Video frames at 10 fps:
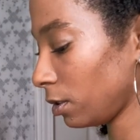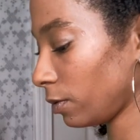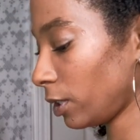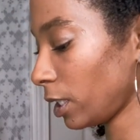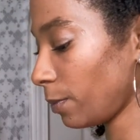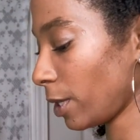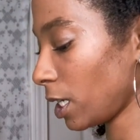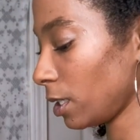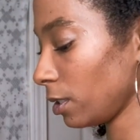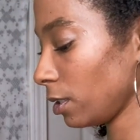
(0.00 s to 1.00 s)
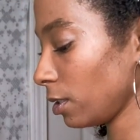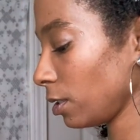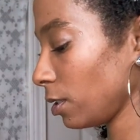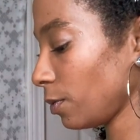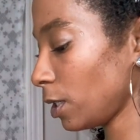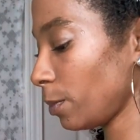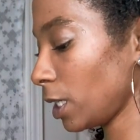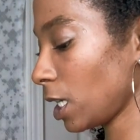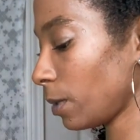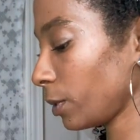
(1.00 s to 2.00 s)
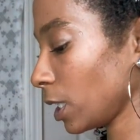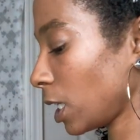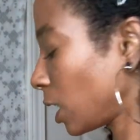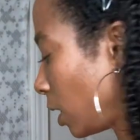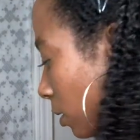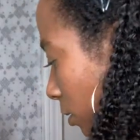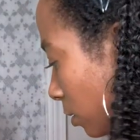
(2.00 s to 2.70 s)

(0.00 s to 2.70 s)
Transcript: Really, paint? You want to be complicated?